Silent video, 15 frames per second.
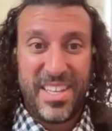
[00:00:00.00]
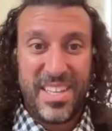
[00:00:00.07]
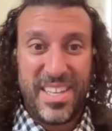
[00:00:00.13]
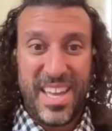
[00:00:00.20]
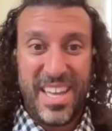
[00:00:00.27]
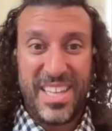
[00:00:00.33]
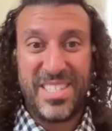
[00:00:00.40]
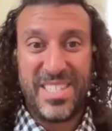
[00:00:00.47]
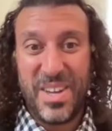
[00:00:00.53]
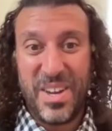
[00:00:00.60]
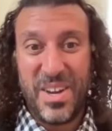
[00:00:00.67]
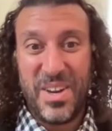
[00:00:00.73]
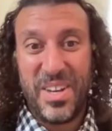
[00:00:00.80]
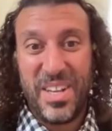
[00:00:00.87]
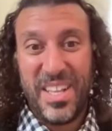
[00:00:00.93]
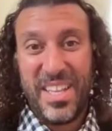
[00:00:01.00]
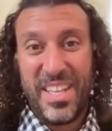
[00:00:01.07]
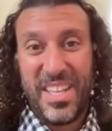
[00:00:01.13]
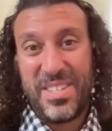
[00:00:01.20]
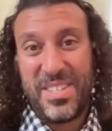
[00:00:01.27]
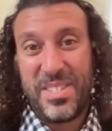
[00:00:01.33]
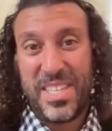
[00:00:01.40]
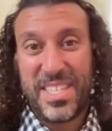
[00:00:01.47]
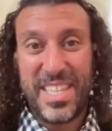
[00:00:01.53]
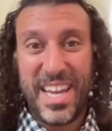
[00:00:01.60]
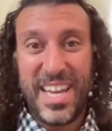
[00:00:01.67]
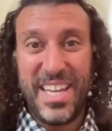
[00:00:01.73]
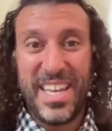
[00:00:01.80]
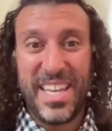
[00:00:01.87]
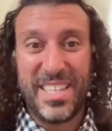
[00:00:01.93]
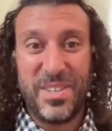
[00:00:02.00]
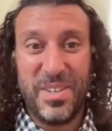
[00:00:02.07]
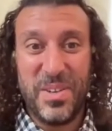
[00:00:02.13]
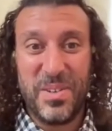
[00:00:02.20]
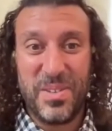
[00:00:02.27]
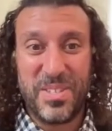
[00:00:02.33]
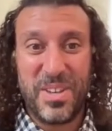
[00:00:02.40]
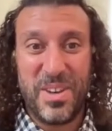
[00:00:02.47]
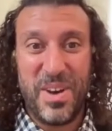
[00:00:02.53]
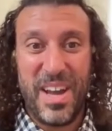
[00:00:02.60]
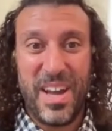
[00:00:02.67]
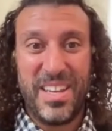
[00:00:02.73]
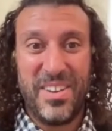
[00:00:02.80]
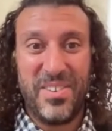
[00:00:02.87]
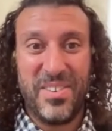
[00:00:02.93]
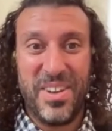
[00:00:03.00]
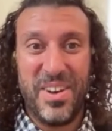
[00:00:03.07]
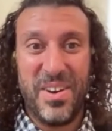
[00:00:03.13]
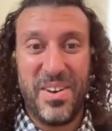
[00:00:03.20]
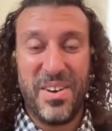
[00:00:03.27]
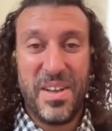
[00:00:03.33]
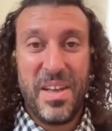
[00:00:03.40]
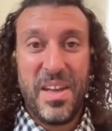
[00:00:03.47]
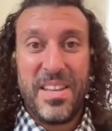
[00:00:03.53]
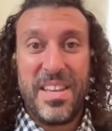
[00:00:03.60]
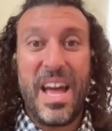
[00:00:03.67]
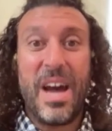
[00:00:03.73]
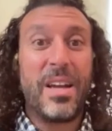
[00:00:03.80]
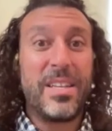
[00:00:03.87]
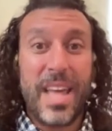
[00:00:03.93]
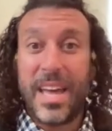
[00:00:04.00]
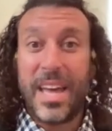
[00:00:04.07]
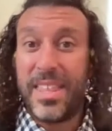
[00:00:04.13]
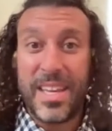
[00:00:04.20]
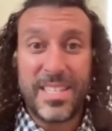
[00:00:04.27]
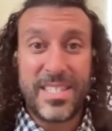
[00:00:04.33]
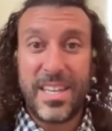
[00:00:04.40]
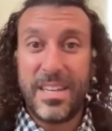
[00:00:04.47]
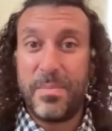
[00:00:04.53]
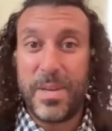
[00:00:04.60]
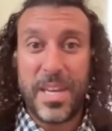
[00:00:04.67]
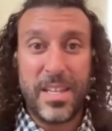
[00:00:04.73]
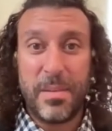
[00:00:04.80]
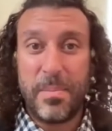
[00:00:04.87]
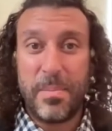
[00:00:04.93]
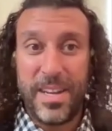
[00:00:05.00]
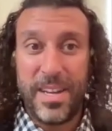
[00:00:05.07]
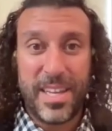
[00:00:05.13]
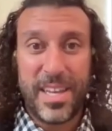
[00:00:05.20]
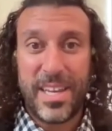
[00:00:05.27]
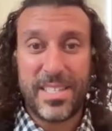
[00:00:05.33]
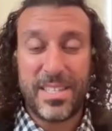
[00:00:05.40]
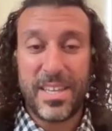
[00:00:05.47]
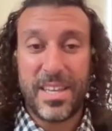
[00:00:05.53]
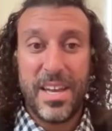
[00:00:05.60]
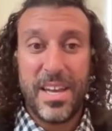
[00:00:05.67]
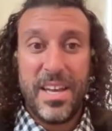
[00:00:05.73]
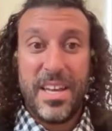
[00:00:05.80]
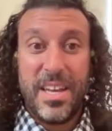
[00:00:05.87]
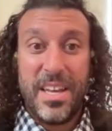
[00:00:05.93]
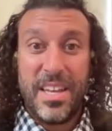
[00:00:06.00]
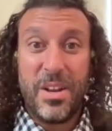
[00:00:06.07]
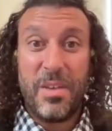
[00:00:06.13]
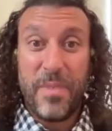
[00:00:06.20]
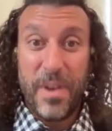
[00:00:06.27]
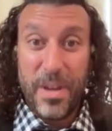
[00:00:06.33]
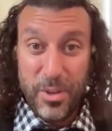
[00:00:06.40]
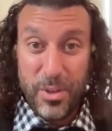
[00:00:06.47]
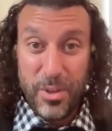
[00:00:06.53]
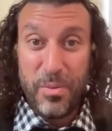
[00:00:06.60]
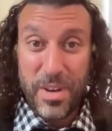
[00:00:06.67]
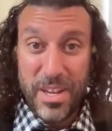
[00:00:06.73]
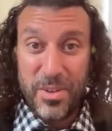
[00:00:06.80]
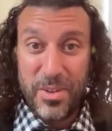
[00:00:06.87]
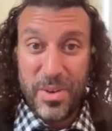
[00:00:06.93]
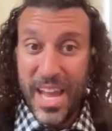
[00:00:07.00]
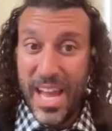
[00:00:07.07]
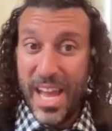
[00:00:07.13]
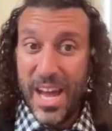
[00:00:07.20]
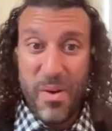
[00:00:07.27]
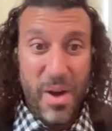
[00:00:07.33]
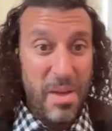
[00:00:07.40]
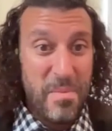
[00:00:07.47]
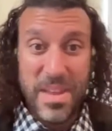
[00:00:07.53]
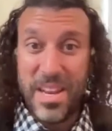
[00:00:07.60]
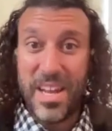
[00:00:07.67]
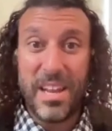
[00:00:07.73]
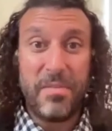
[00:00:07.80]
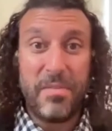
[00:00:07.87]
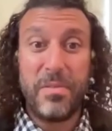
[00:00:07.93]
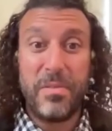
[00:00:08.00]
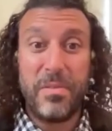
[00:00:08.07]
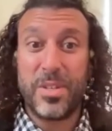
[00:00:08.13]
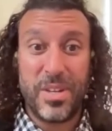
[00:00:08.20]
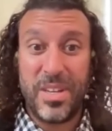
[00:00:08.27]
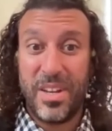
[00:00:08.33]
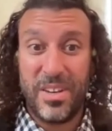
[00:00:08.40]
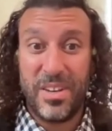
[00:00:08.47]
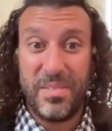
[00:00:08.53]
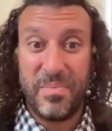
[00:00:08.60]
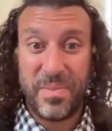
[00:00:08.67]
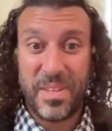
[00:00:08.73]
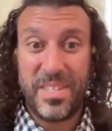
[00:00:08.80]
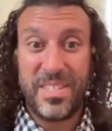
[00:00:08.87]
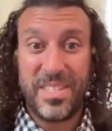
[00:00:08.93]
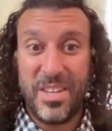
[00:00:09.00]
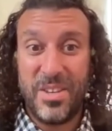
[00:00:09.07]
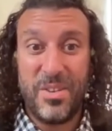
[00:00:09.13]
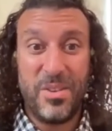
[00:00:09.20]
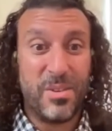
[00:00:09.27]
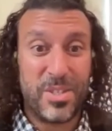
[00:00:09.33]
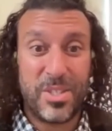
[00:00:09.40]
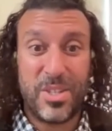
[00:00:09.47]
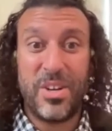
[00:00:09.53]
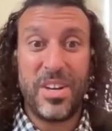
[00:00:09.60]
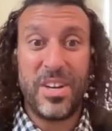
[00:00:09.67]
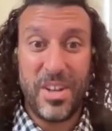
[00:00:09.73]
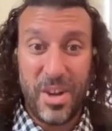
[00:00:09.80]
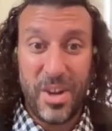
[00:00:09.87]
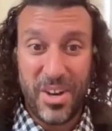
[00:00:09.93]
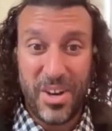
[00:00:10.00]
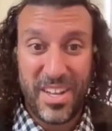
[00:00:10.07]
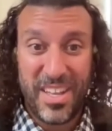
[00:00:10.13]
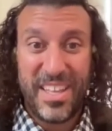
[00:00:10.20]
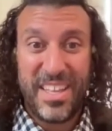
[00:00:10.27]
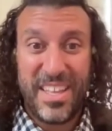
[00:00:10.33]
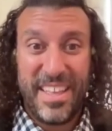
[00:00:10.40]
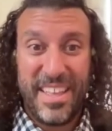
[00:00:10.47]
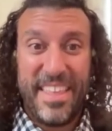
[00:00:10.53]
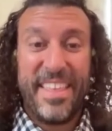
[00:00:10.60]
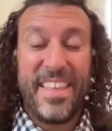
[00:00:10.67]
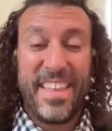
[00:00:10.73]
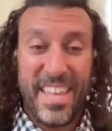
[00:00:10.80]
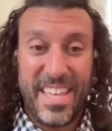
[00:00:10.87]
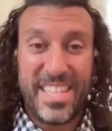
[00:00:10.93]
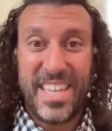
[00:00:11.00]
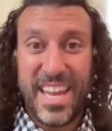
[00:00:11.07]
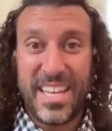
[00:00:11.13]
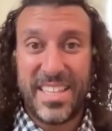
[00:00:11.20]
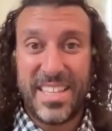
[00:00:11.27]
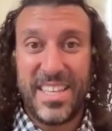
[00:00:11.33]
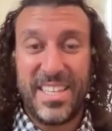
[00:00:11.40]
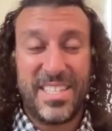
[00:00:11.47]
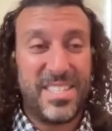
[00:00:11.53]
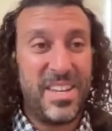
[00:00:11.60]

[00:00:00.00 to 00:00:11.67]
Yeah. And so so it's exciting too. So I don't know. Now I, I think I said at the beginning of the podcast, I was like, you know, if I knew what I knew now, I may not have even, you know, continued or started at all. It. Exactly. Yeah.